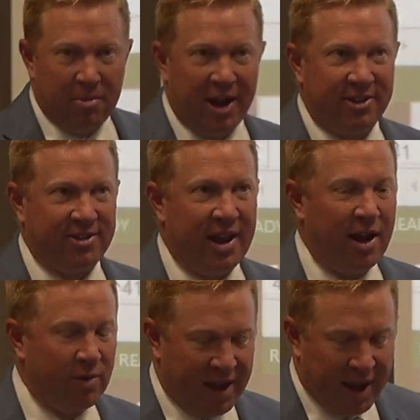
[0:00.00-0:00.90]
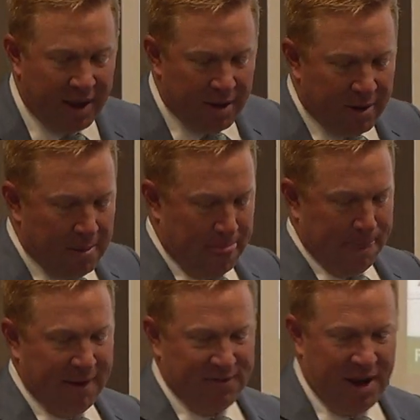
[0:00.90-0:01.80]
might say, okay,
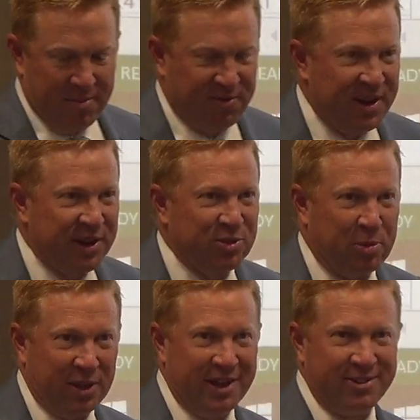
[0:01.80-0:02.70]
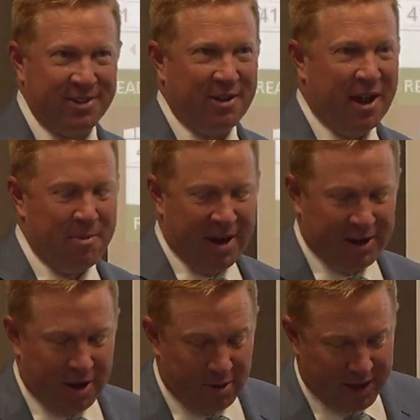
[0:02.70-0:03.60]
if I'm Phoenix Police, I might
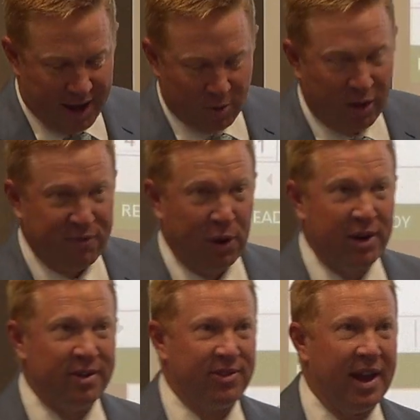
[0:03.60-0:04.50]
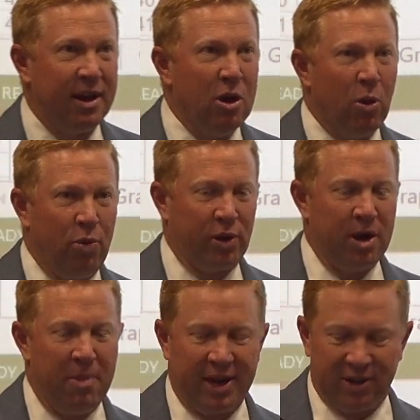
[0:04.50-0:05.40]
go, okay, well, if they're going to say, they're going
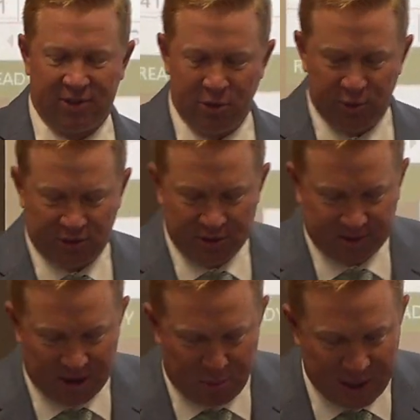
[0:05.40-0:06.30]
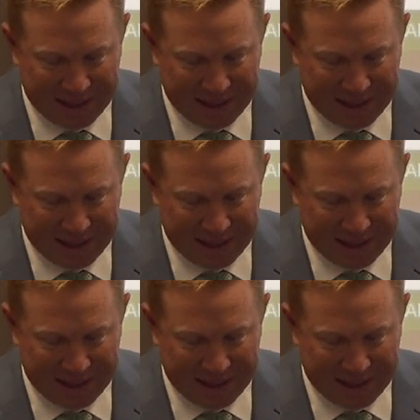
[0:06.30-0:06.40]
to make us use something